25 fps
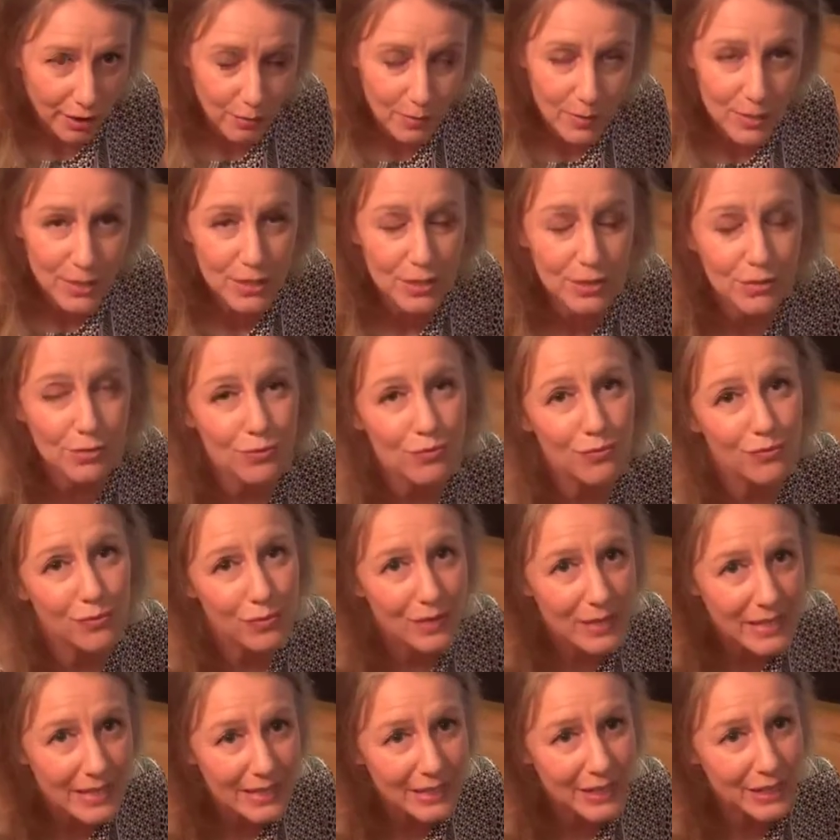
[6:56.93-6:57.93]
which is
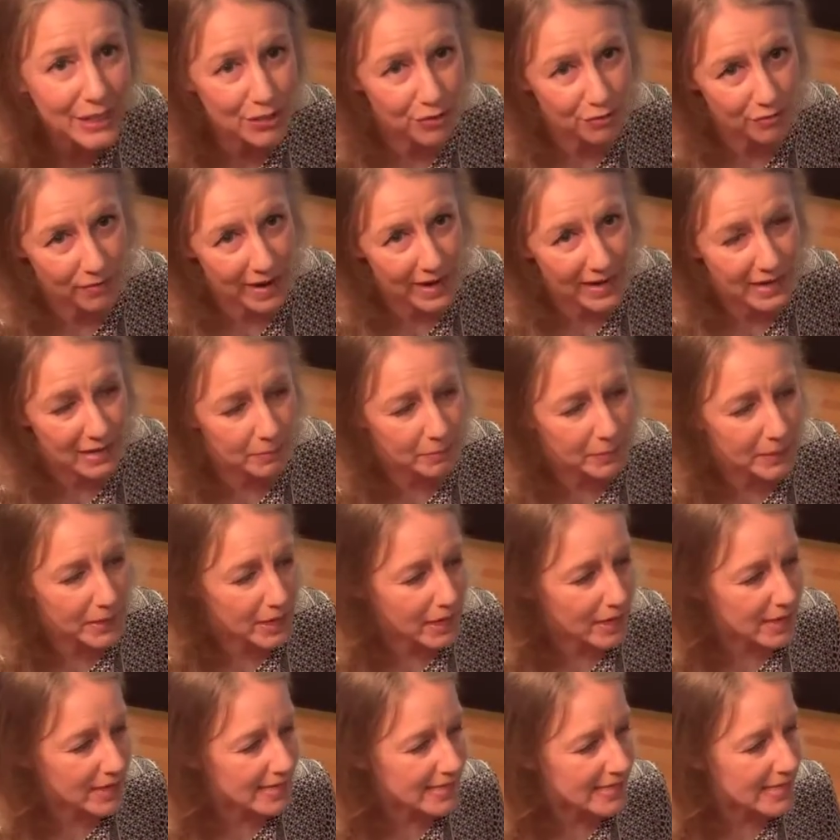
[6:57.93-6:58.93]
really great
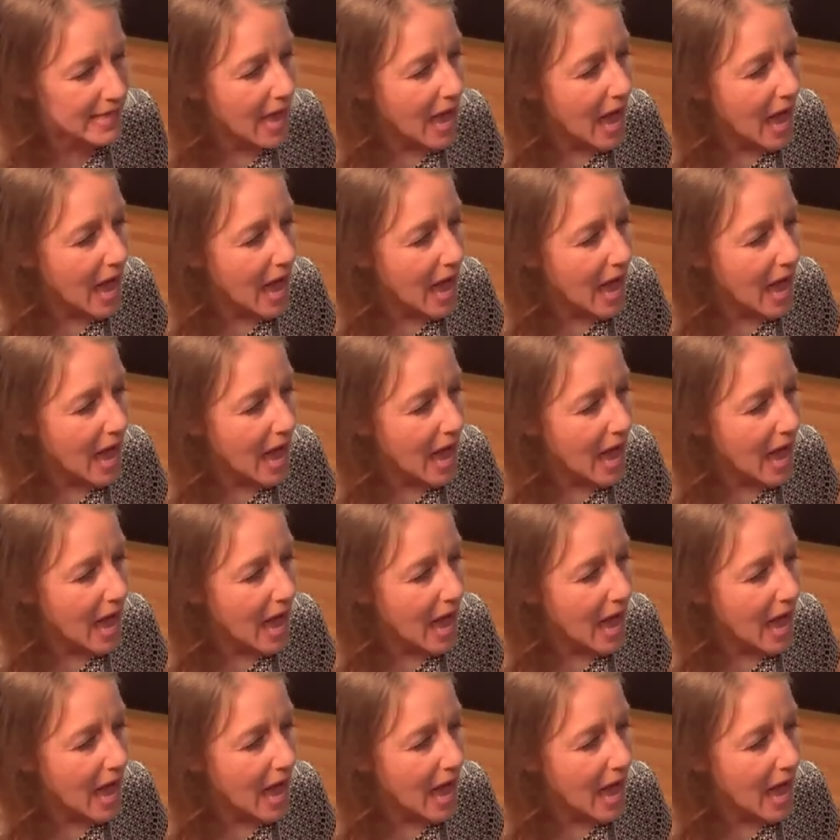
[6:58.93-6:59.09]
because